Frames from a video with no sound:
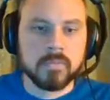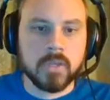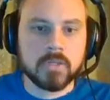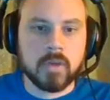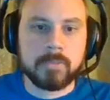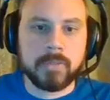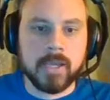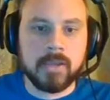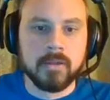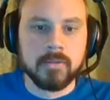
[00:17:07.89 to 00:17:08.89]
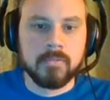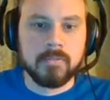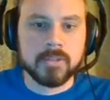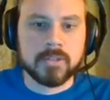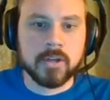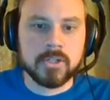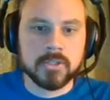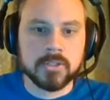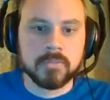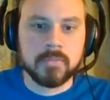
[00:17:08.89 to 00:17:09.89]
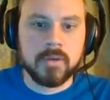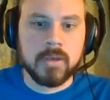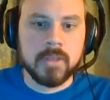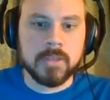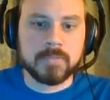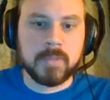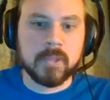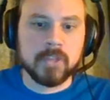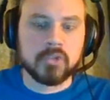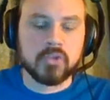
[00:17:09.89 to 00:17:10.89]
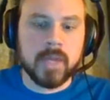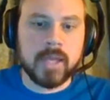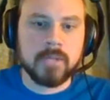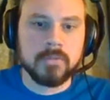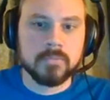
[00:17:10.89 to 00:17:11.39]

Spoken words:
So I play the Sergeant, the spell gets created,